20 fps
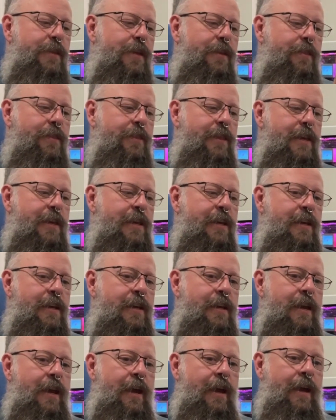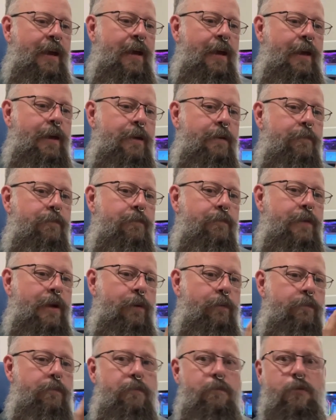the
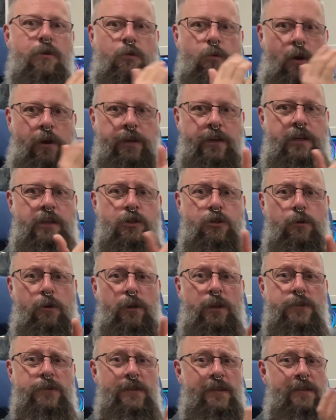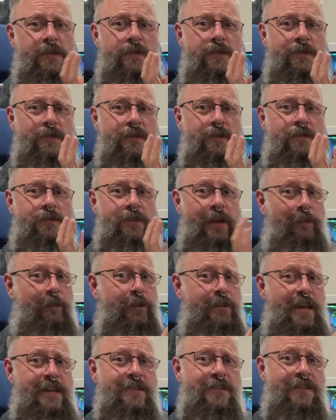quality control, since double
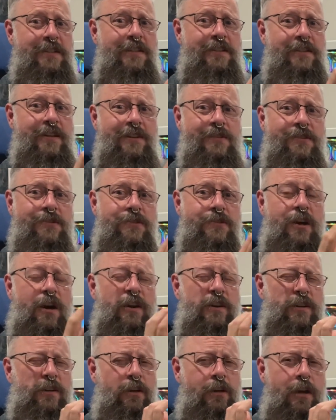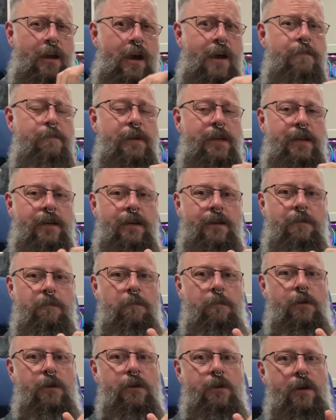density disks are not
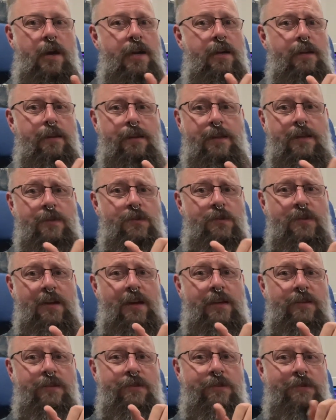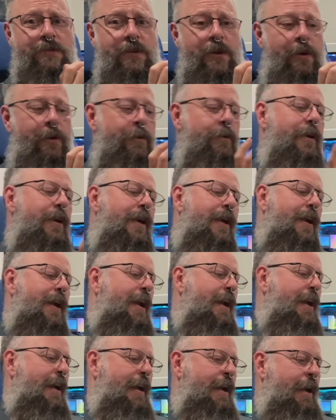being created these days. So
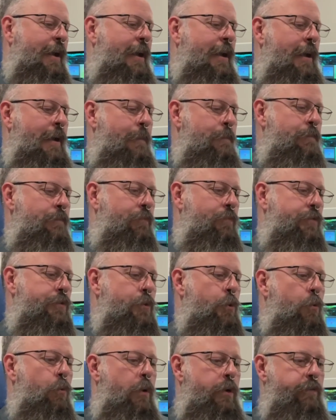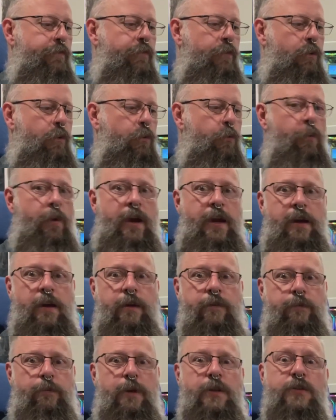so a wonderful way
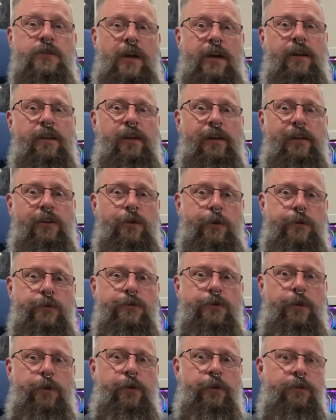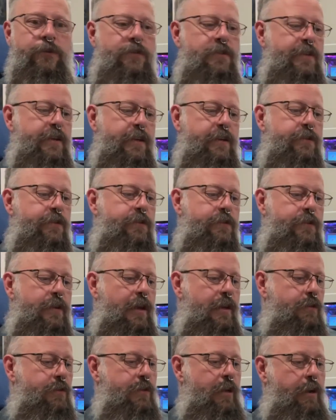of recycling those old disks,
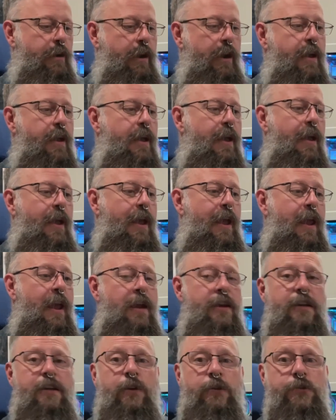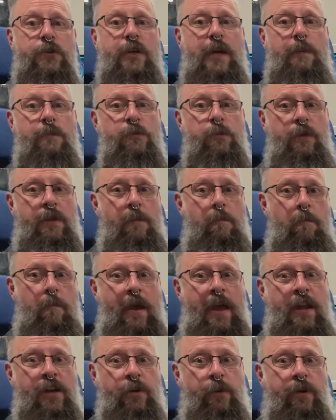etc. And it also comes with a
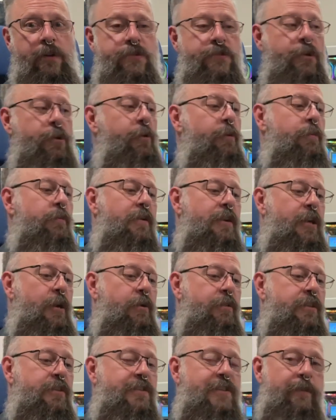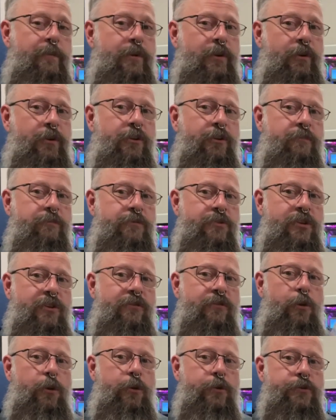manual. So the typical sort
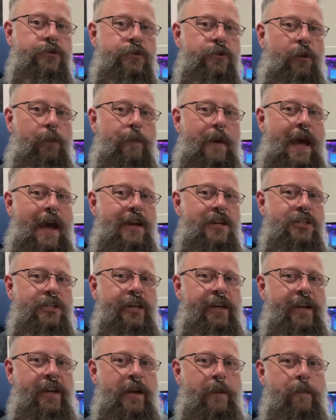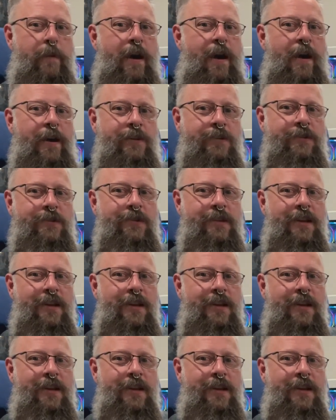of old school packaging in a box,